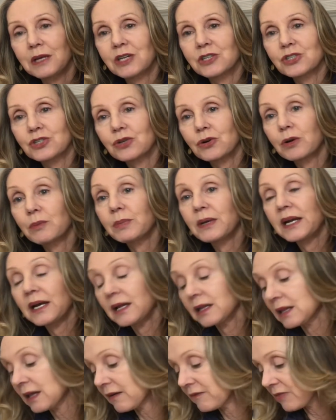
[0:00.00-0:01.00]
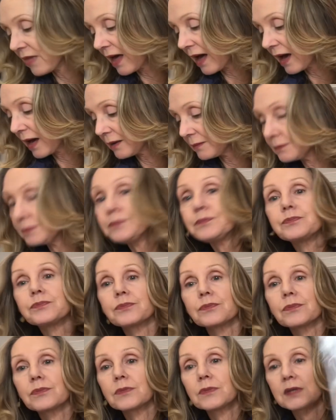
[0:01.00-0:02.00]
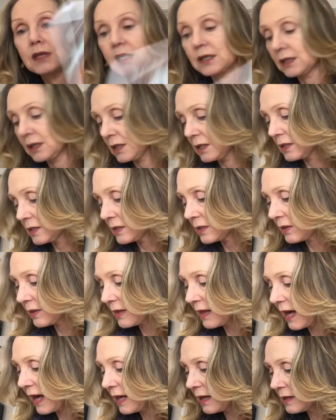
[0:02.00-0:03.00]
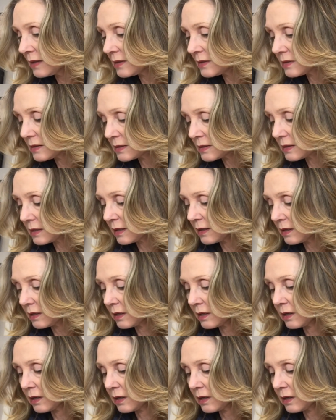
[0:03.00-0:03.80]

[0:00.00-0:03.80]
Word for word: Not sure, but I love that that is